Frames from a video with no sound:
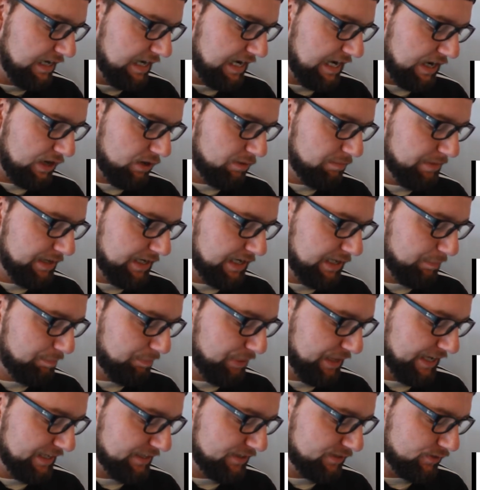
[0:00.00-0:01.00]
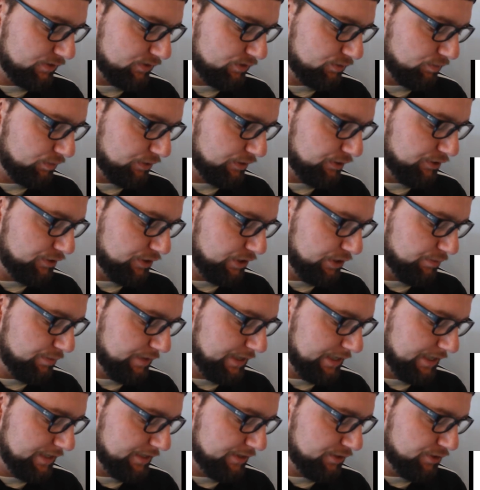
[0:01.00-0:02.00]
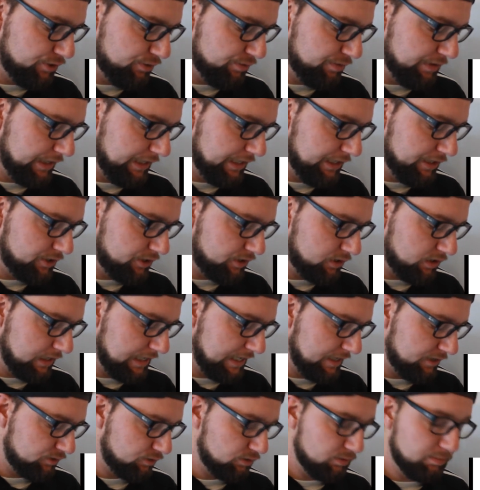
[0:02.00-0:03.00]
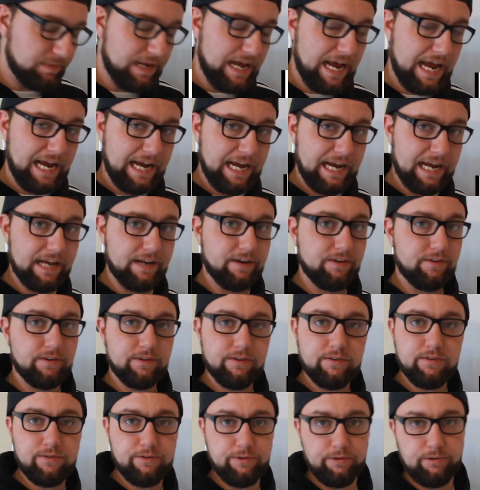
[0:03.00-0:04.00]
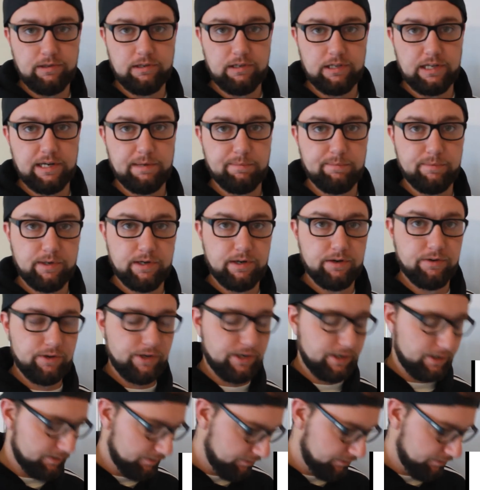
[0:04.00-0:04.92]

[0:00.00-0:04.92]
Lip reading: How many pencils were donated to each classroom and to the library?